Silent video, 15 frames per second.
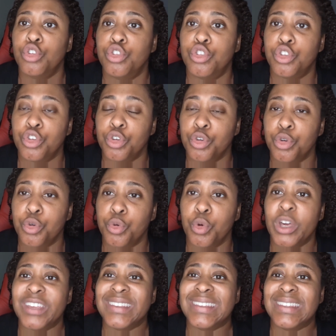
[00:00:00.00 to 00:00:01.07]
to
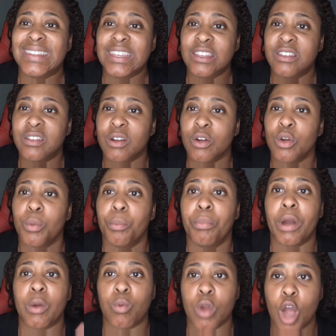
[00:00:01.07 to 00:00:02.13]
Cesar
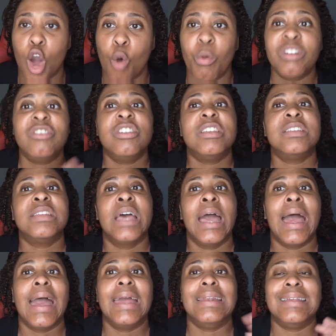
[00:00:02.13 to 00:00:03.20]
Barone, which is
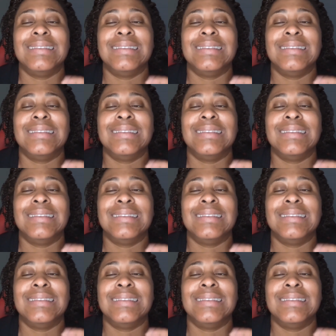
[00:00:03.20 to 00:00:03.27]
an